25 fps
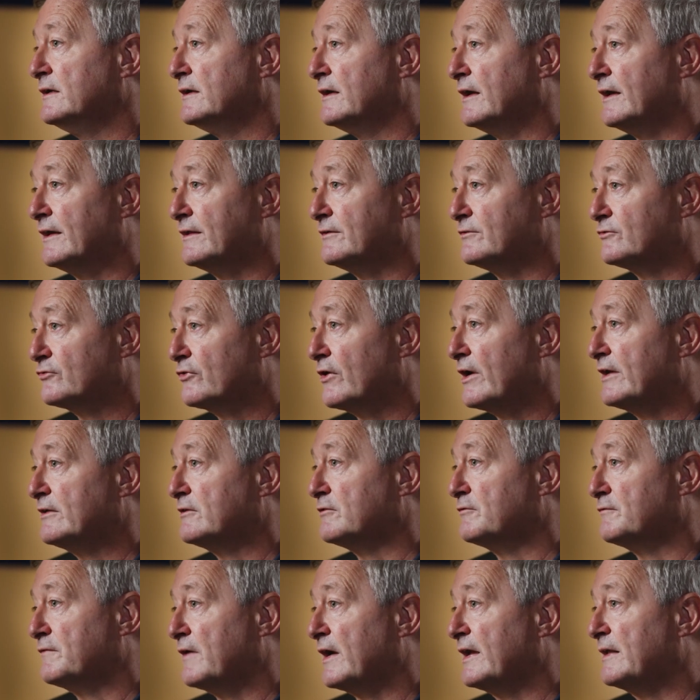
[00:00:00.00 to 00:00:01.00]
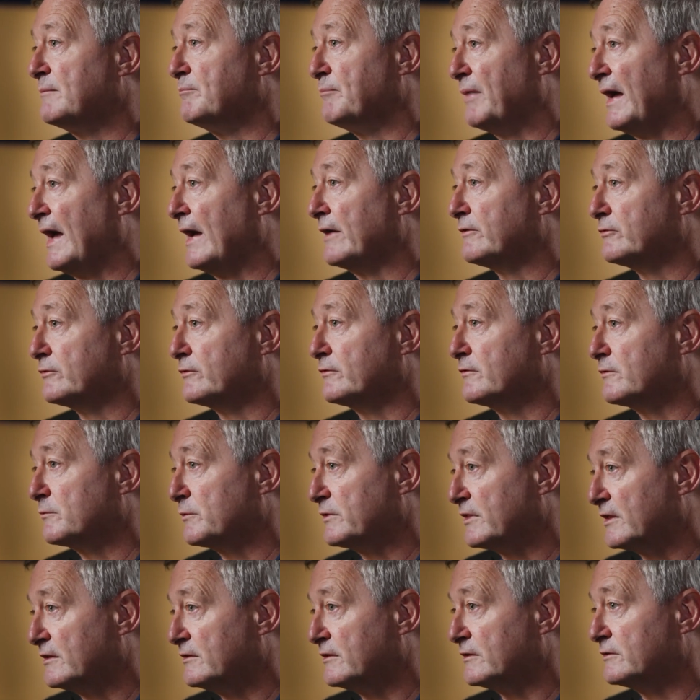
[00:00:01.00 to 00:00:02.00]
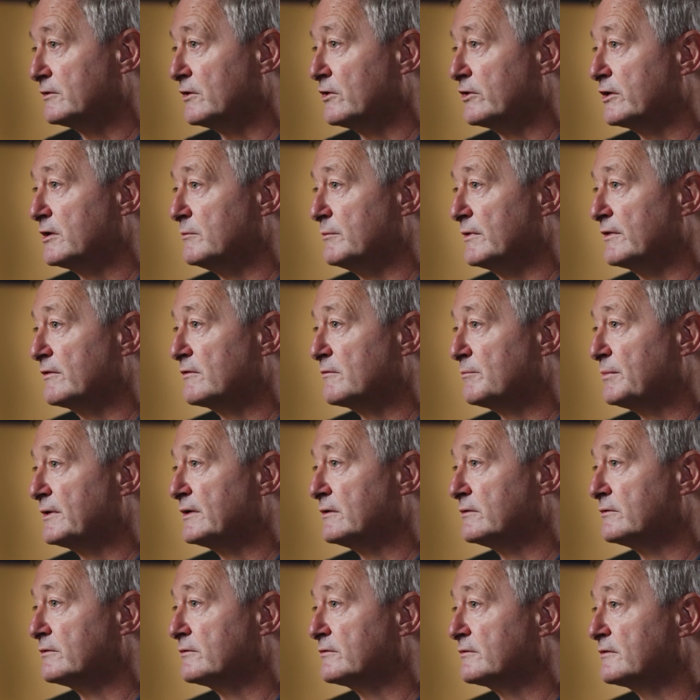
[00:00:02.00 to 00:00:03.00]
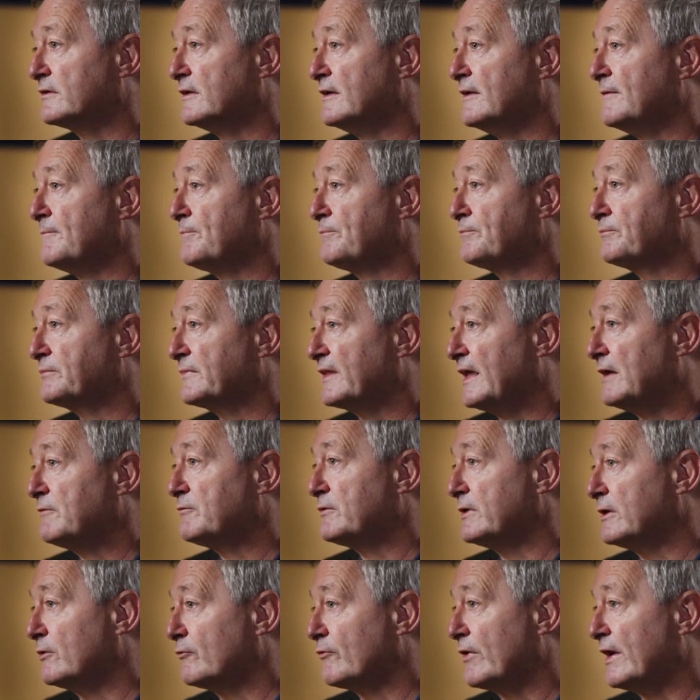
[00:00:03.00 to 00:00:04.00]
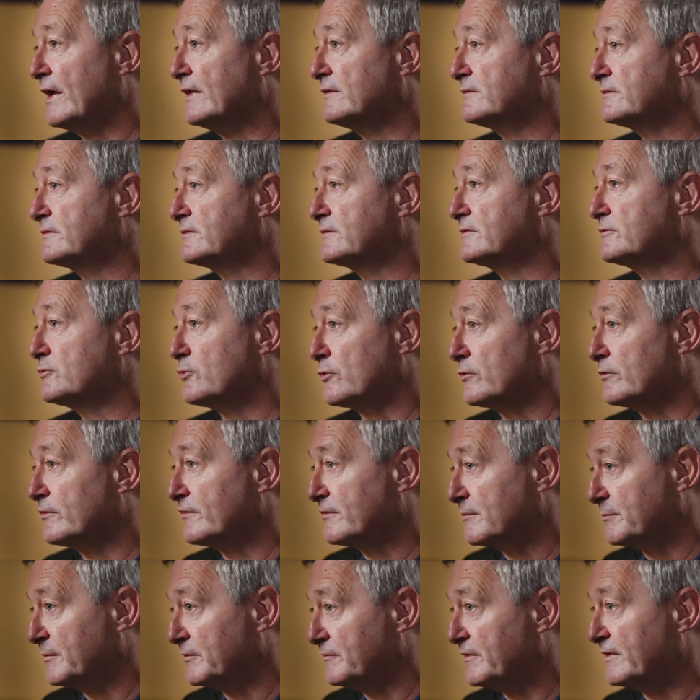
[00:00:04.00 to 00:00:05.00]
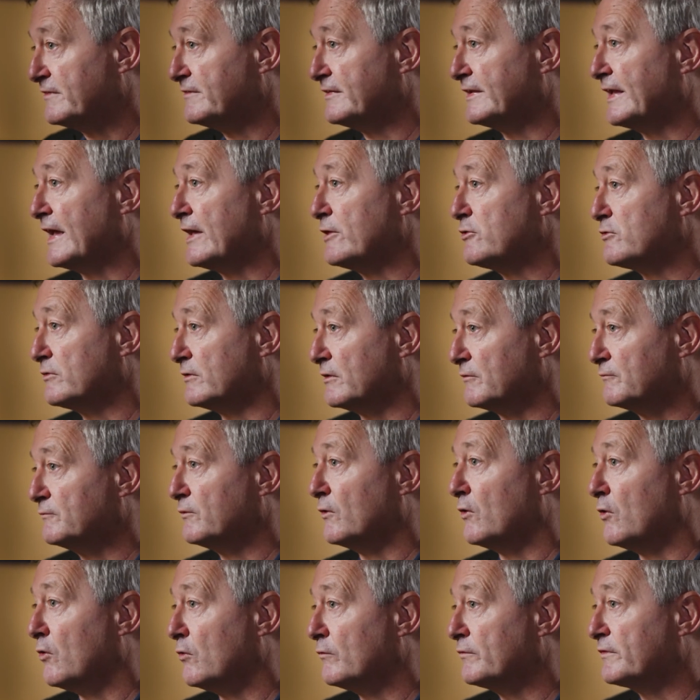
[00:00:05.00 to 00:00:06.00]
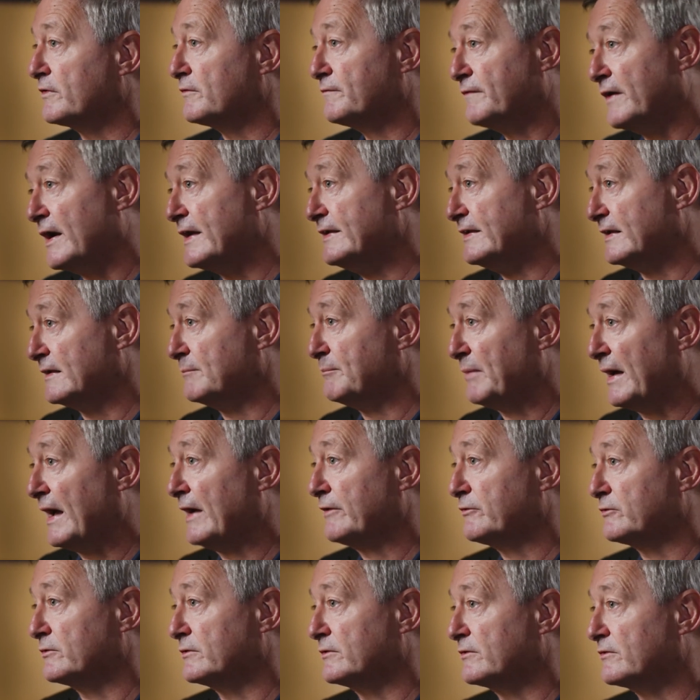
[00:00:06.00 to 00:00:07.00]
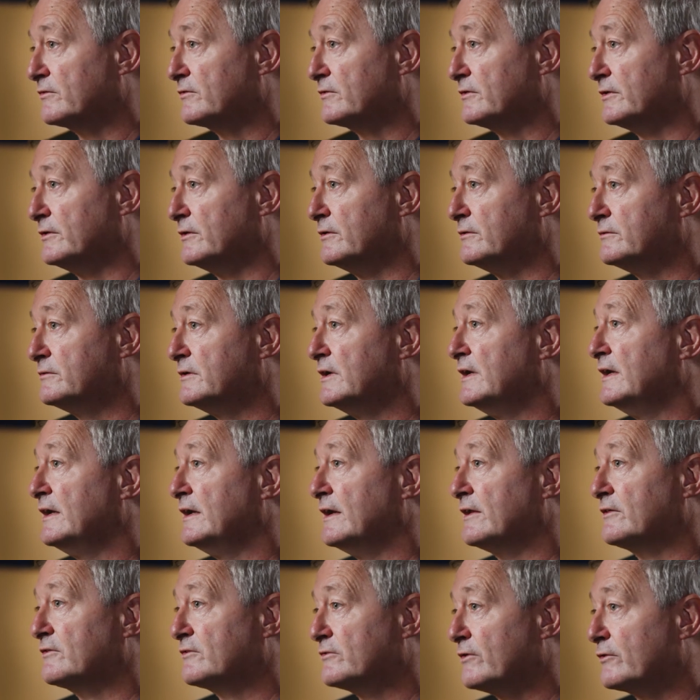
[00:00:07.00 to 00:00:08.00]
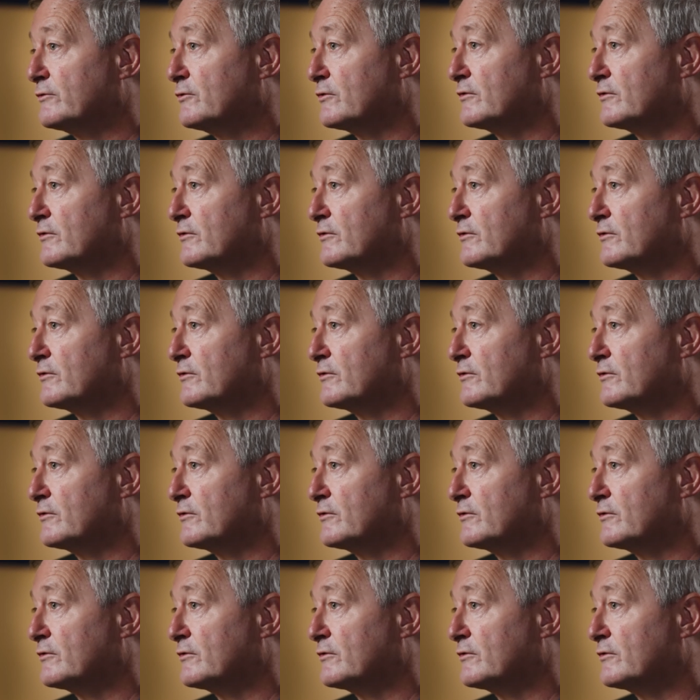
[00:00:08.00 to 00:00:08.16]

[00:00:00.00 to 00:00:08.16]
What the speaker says: and trying to find patterns within the documents, because every great journalism investigation involves finding patterns, It's not